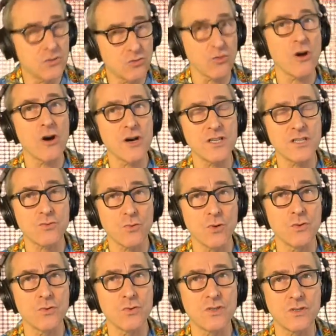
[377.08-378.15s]

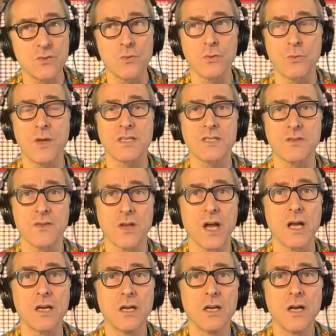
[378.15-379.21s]
grassroots, all the rest of that.